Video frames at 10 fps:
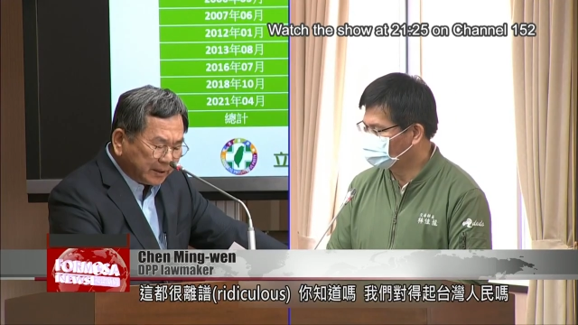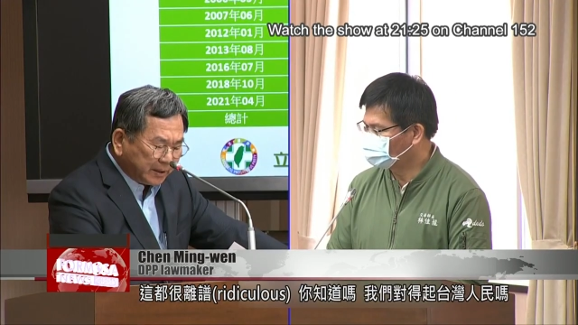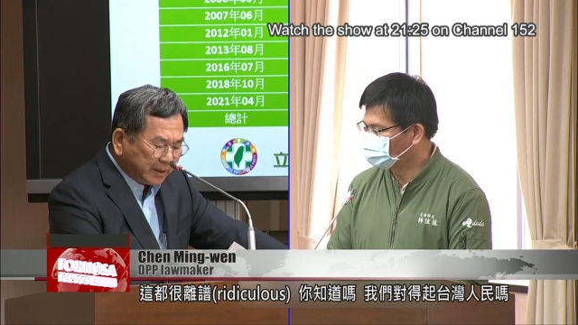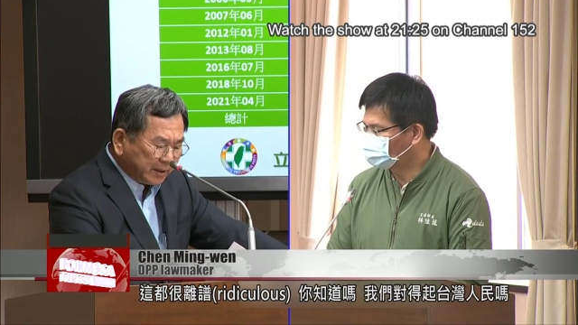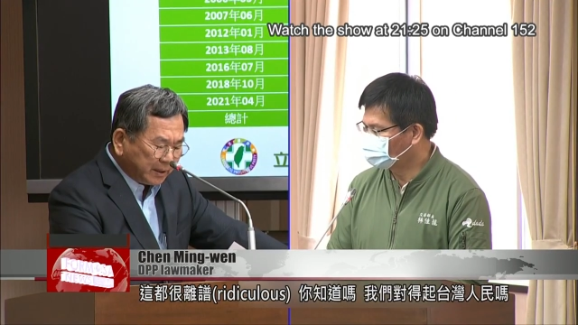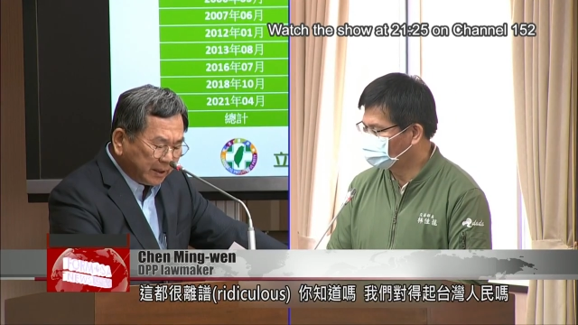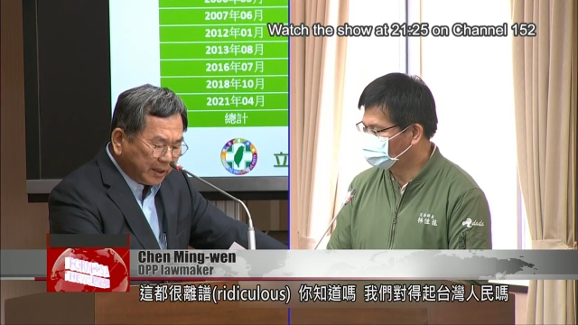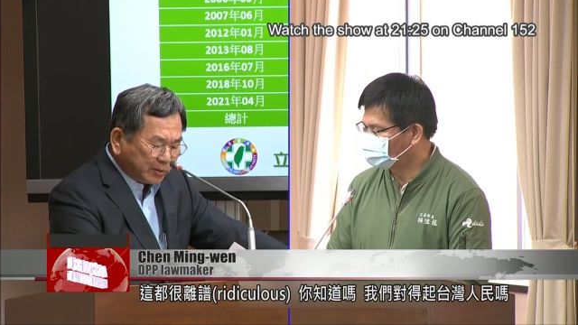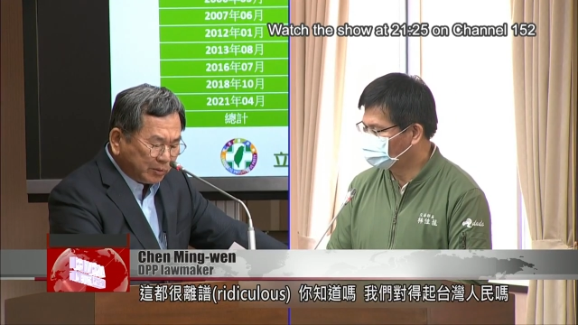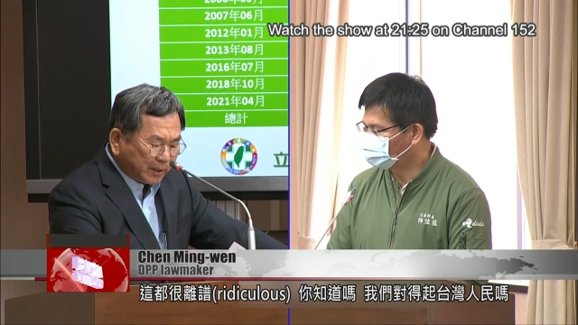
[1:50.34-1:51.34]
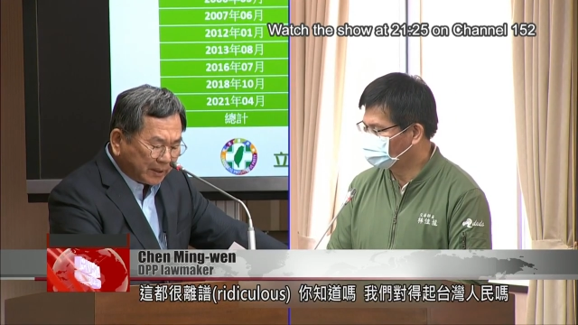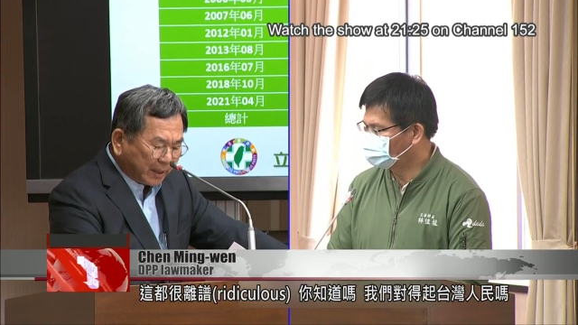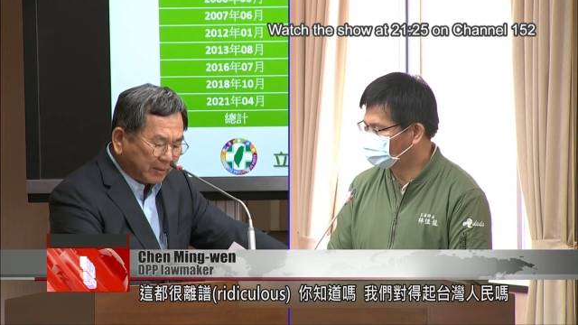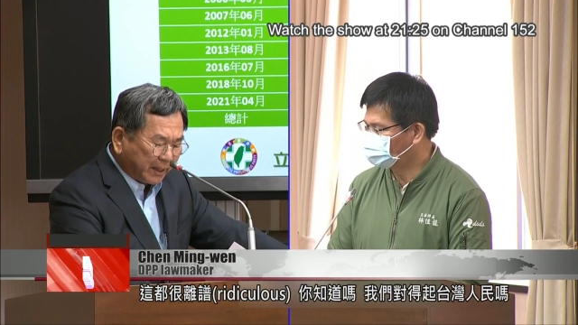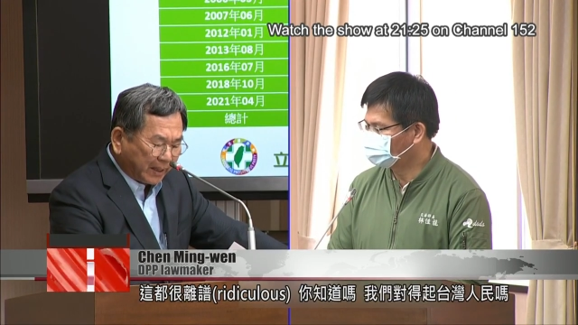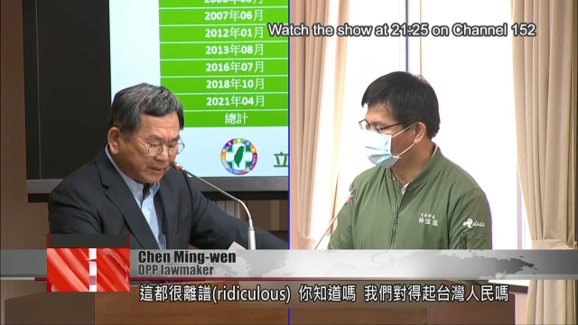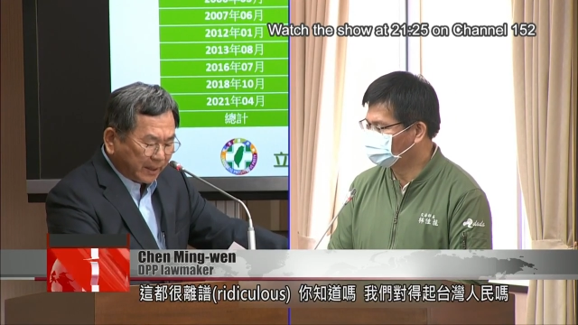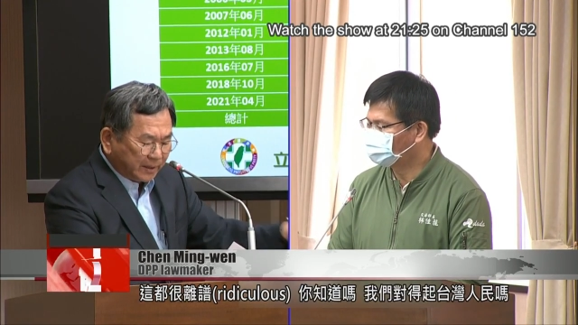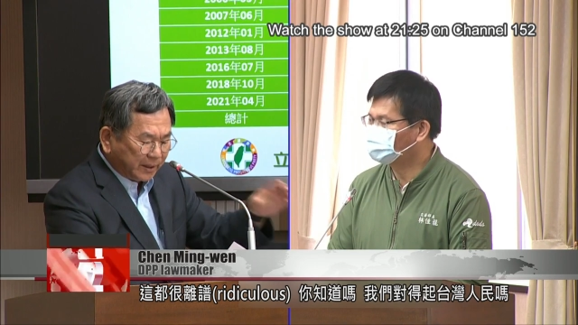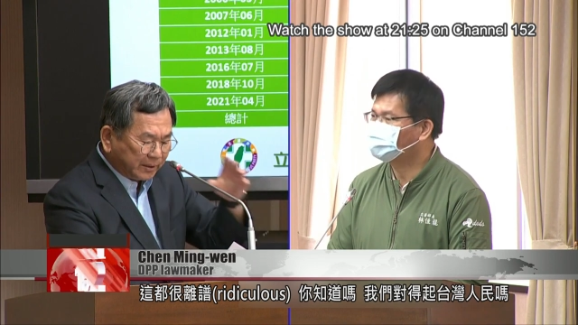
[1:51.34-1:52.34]
Speaker 1: You know that, right? Are we being
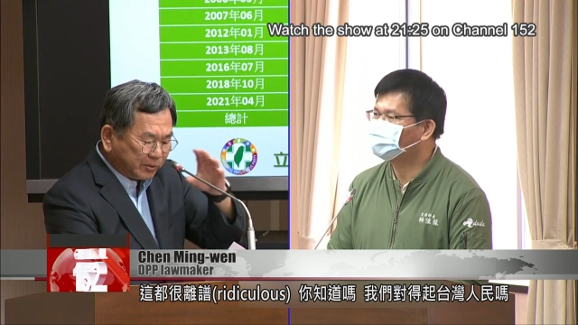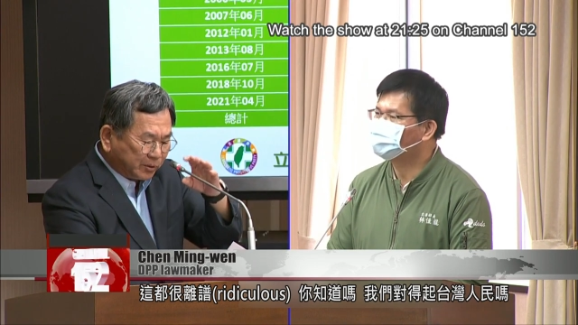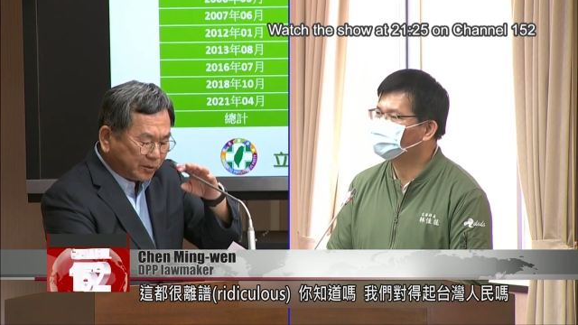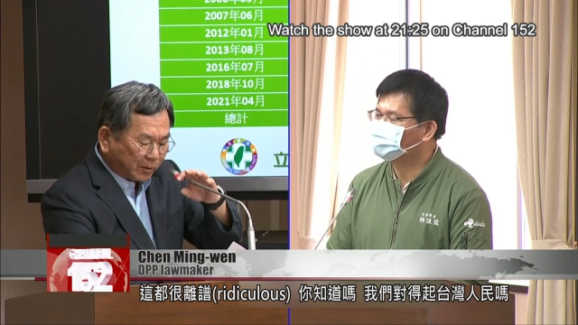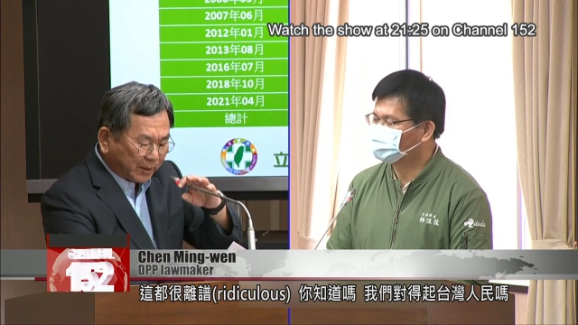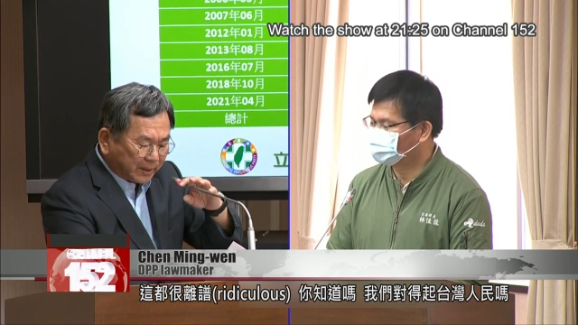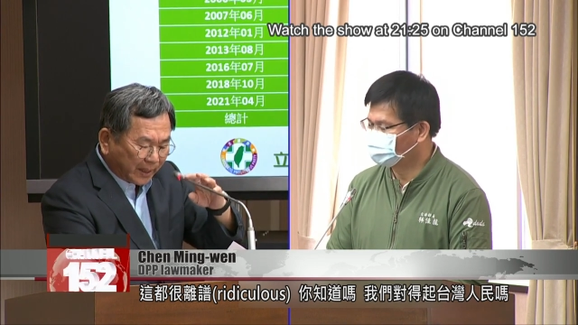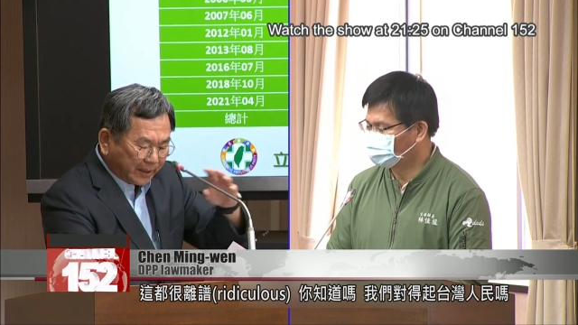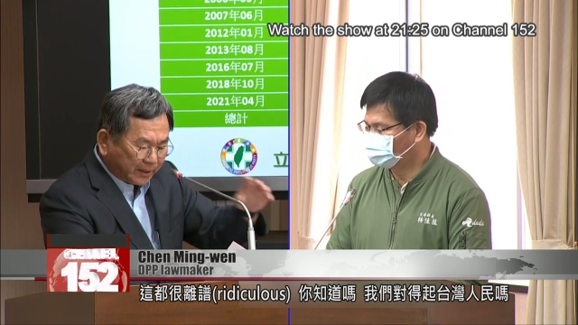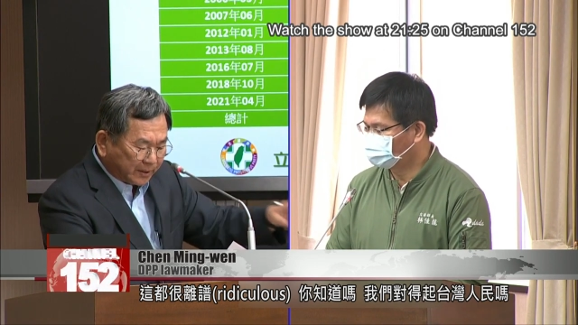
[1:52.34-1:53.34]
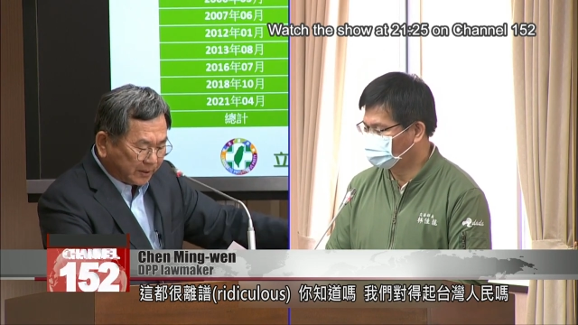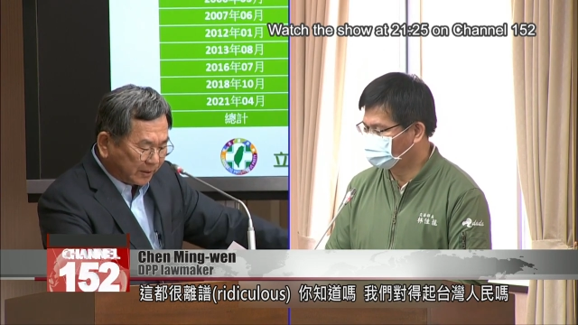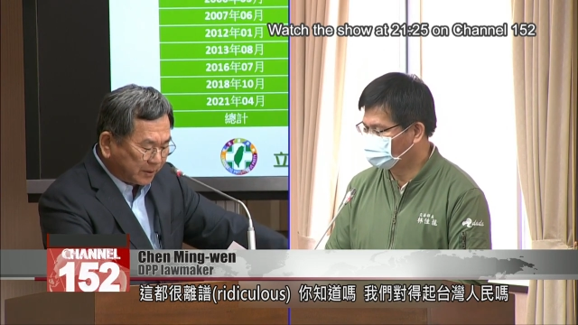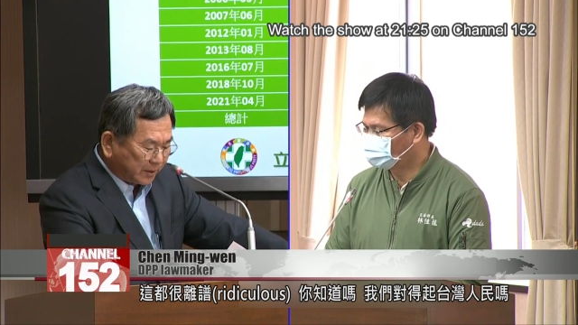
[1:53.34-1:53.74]
fair to the people of Taiwan?